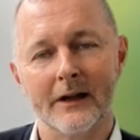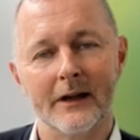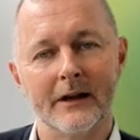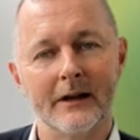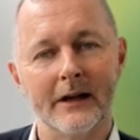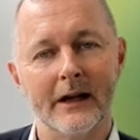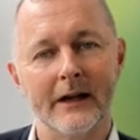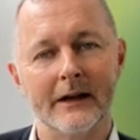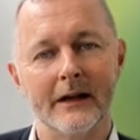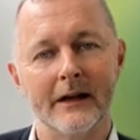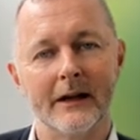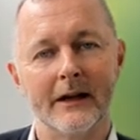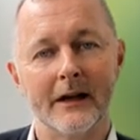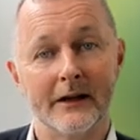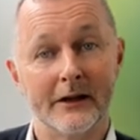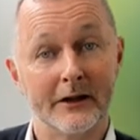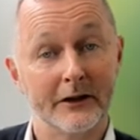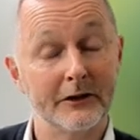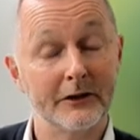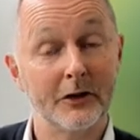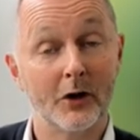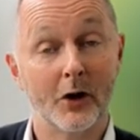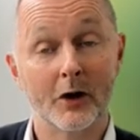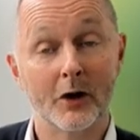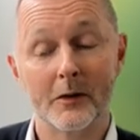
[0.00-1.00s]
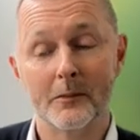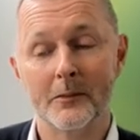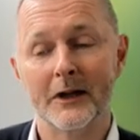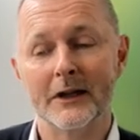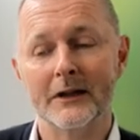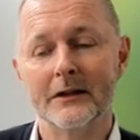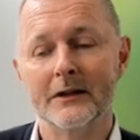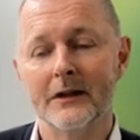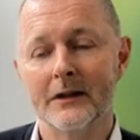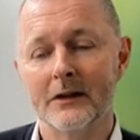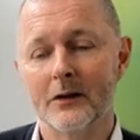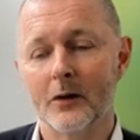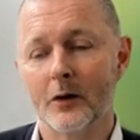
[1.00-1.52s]
a stronger
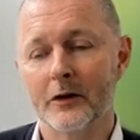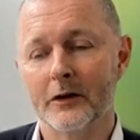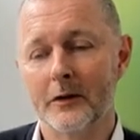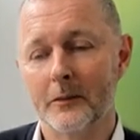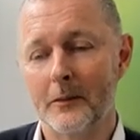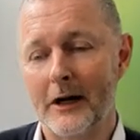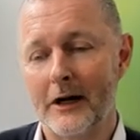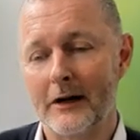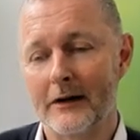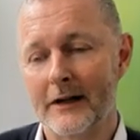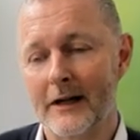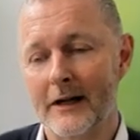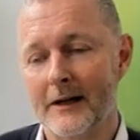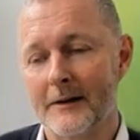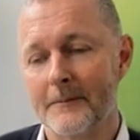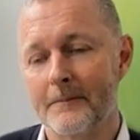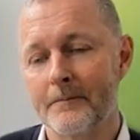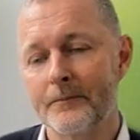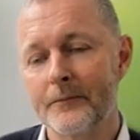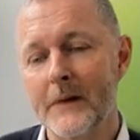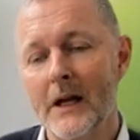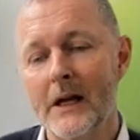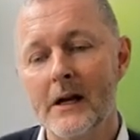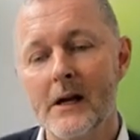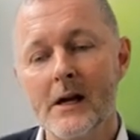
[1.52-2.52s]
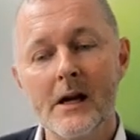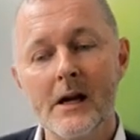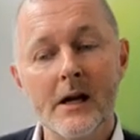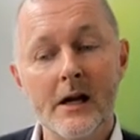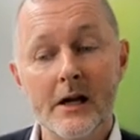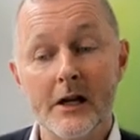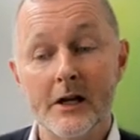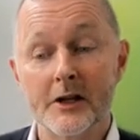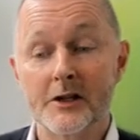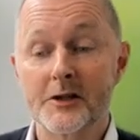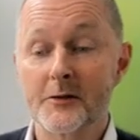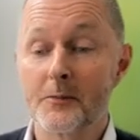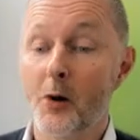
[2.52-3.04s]
base in North America.
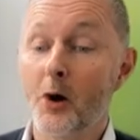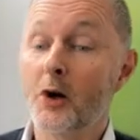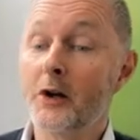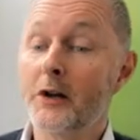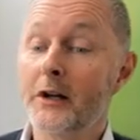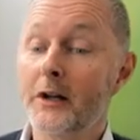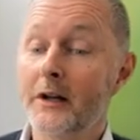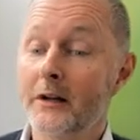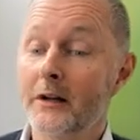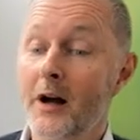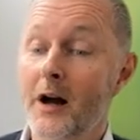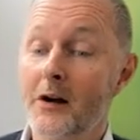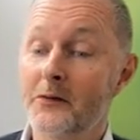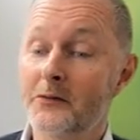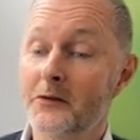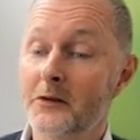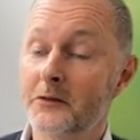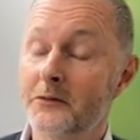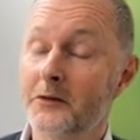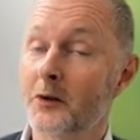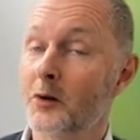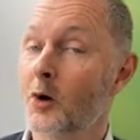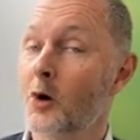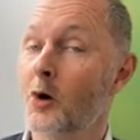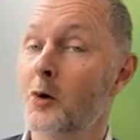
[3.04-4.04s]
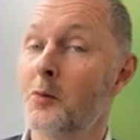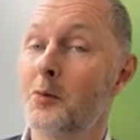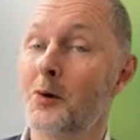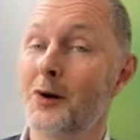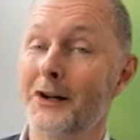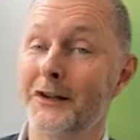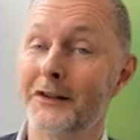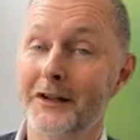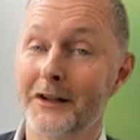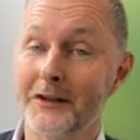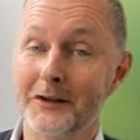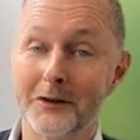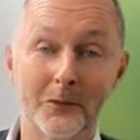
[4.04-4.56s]
It's more than half of the global
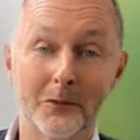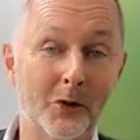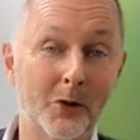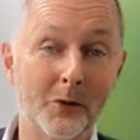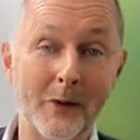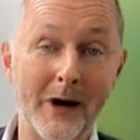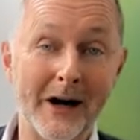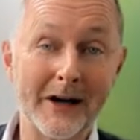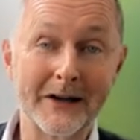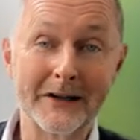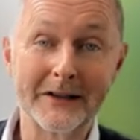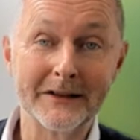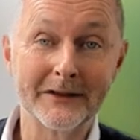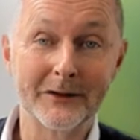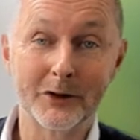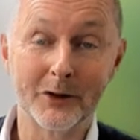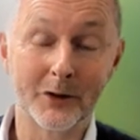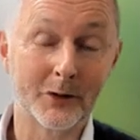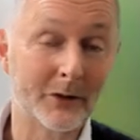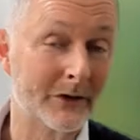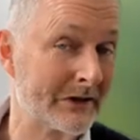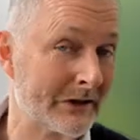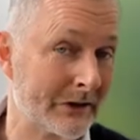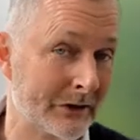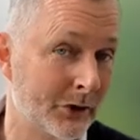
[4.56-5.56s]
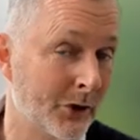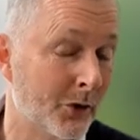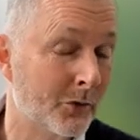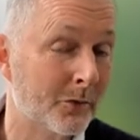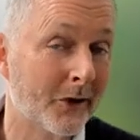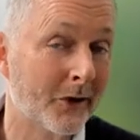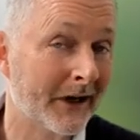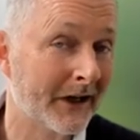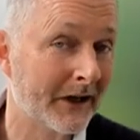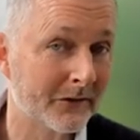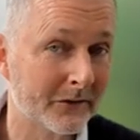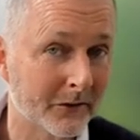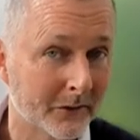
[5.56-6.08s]
accessible market. So it's a
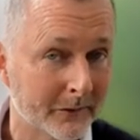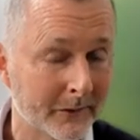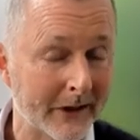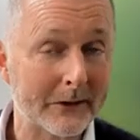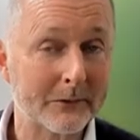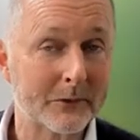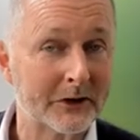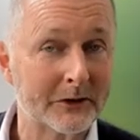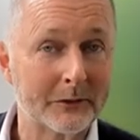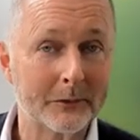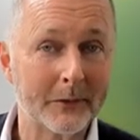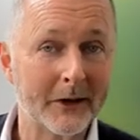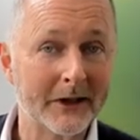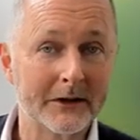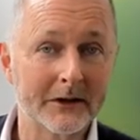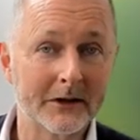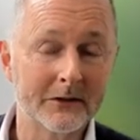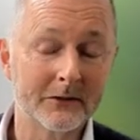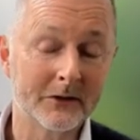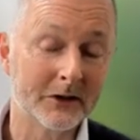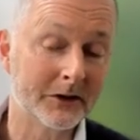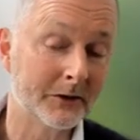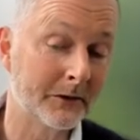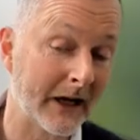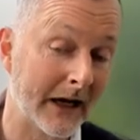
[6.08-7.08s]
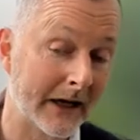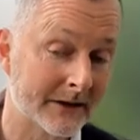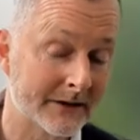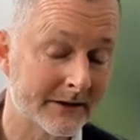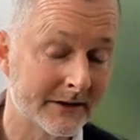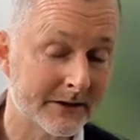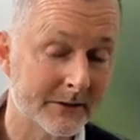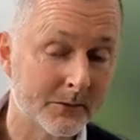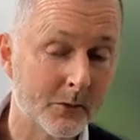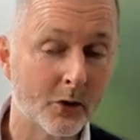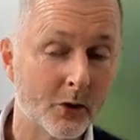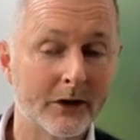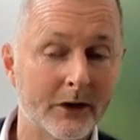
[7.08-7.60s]
no-brainer from that perspective. It's
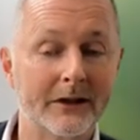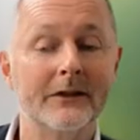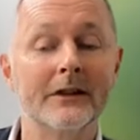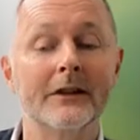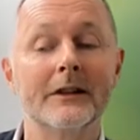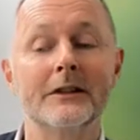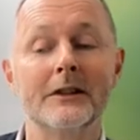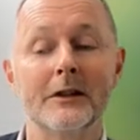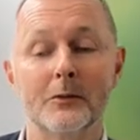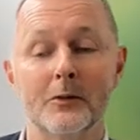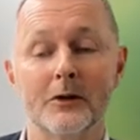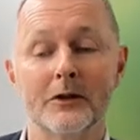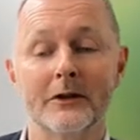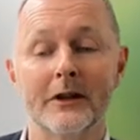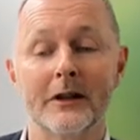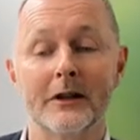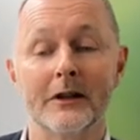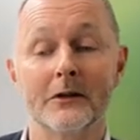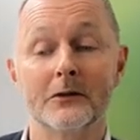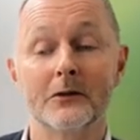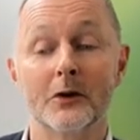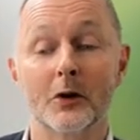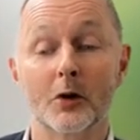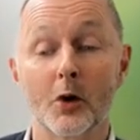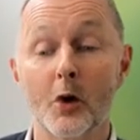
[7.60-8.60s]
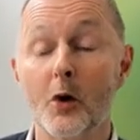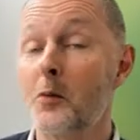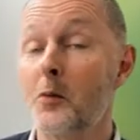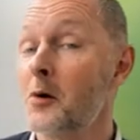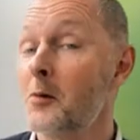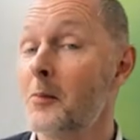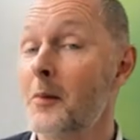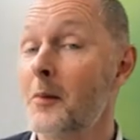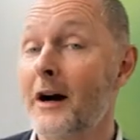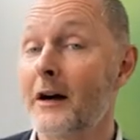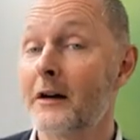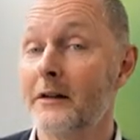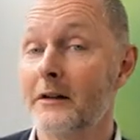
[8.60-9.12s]
actually more than 60% of the global
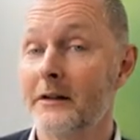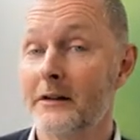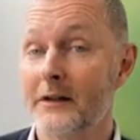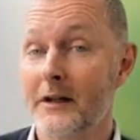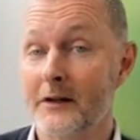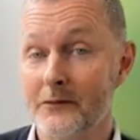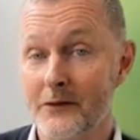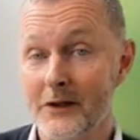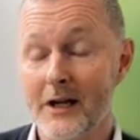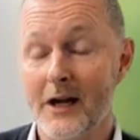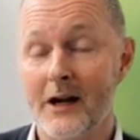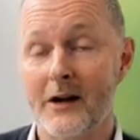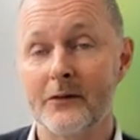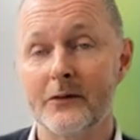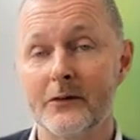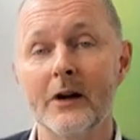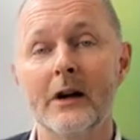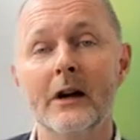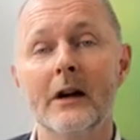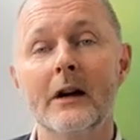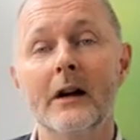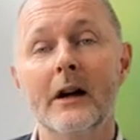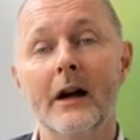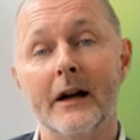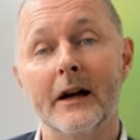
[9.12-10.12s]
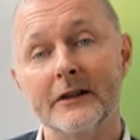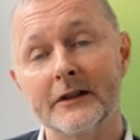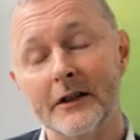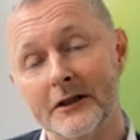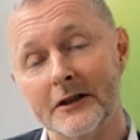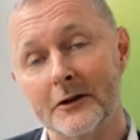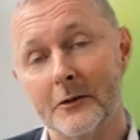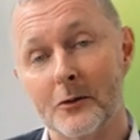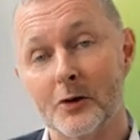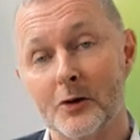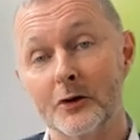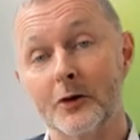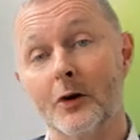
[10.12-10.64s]
market that we have
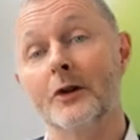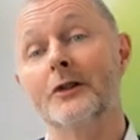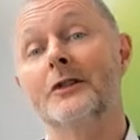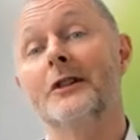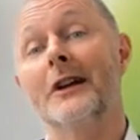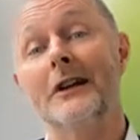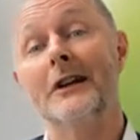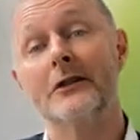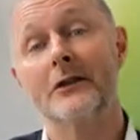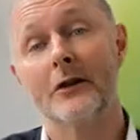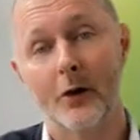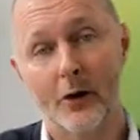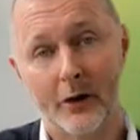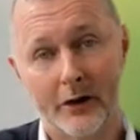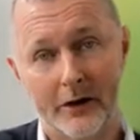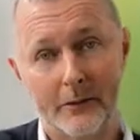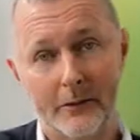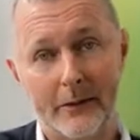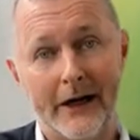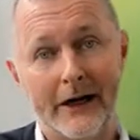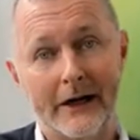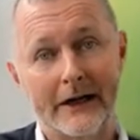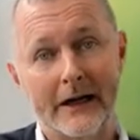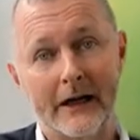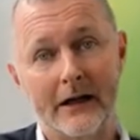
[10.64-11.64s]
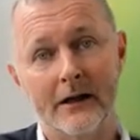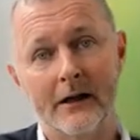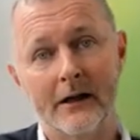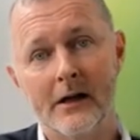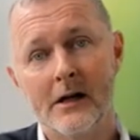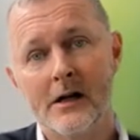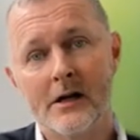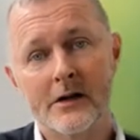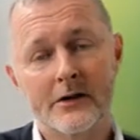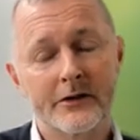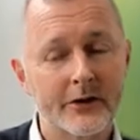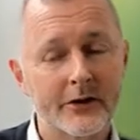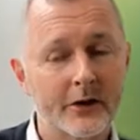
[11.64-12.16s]
accessible to us is North America.
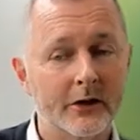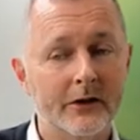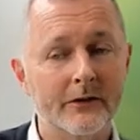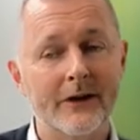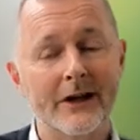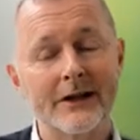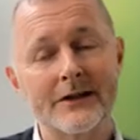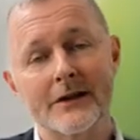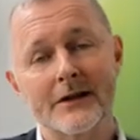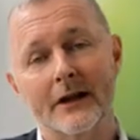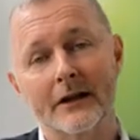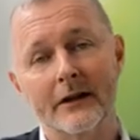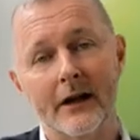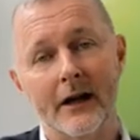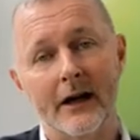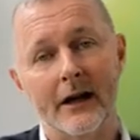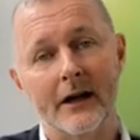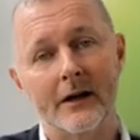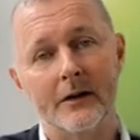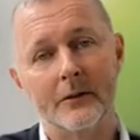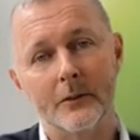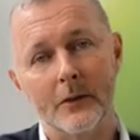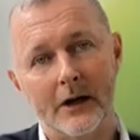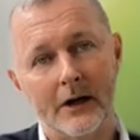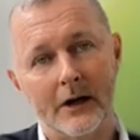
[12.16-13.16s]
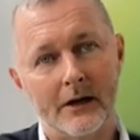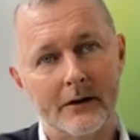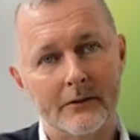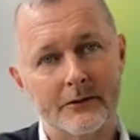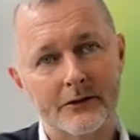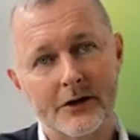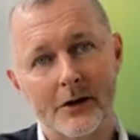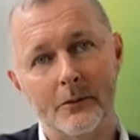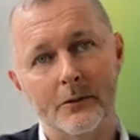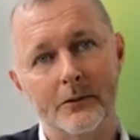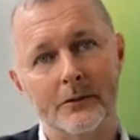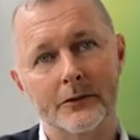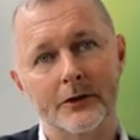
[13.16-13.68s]
So investing there
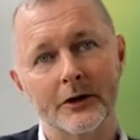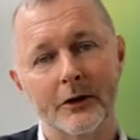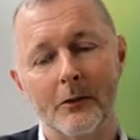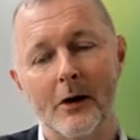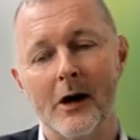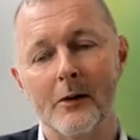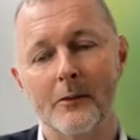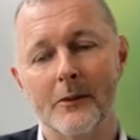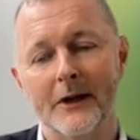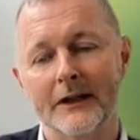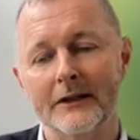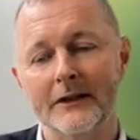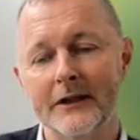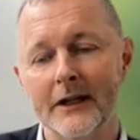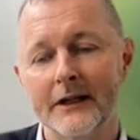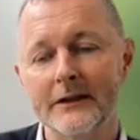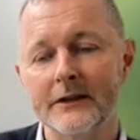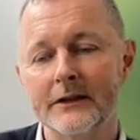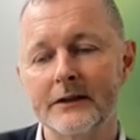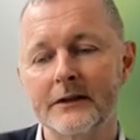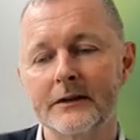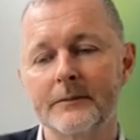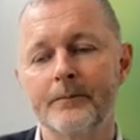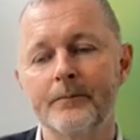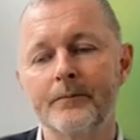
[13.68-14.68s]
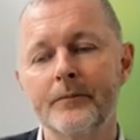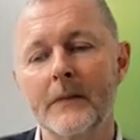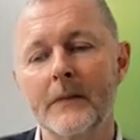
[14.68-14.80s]
somehow makes sense.